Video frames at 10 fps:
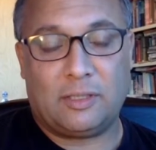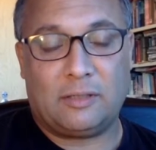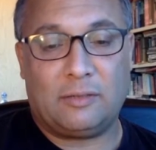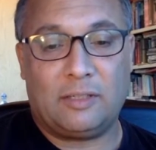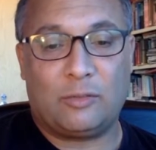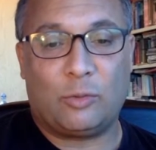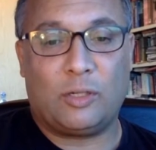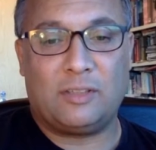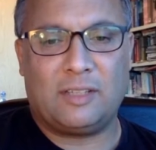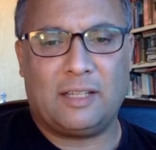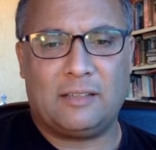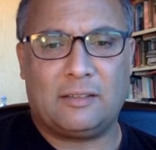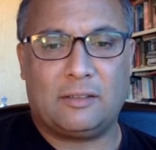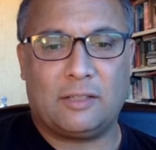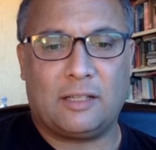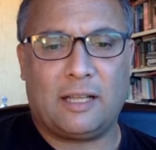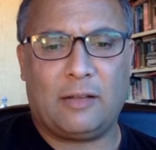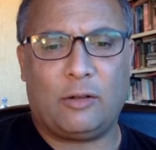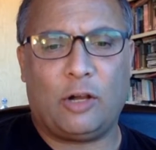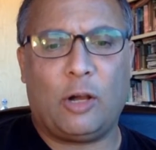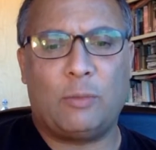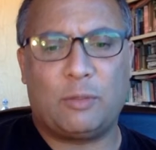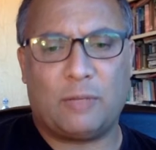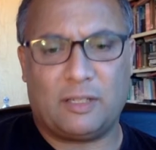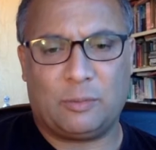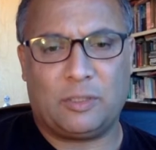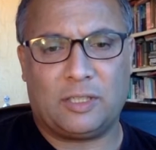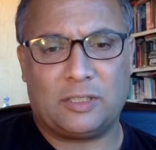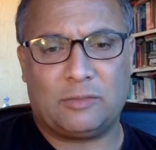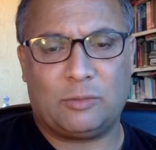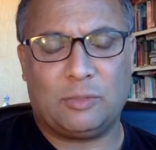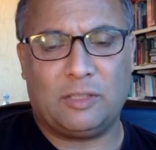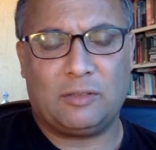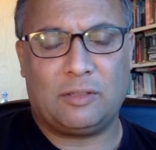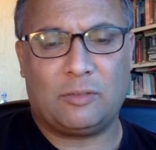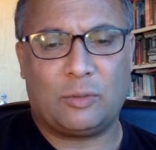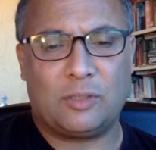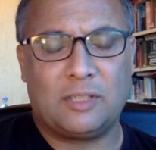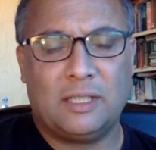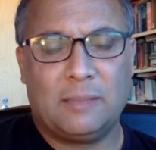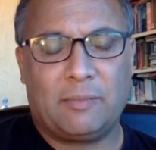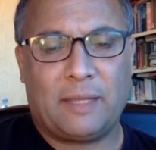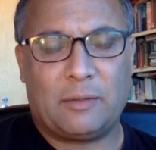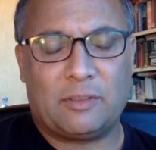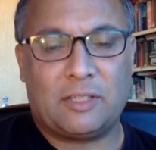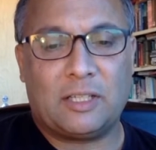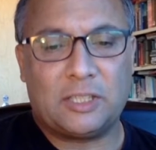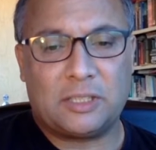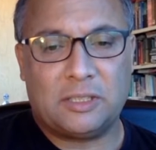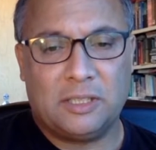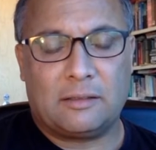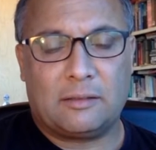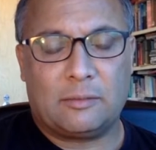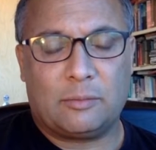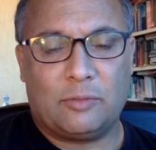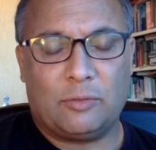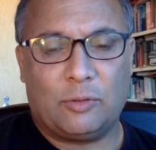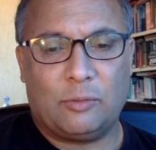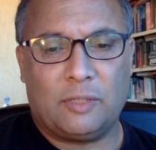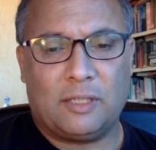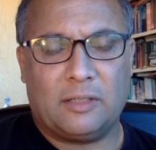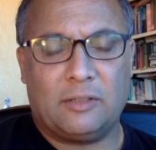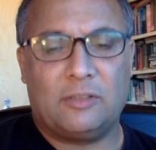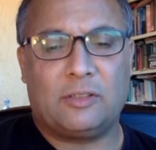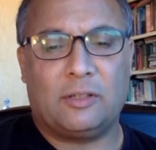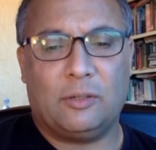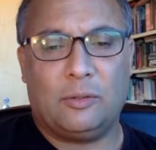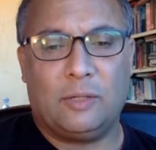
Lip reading: reservoirs, and then to look at how to optimize production from these reservoirs. And that was Gusher, that we formed years ago.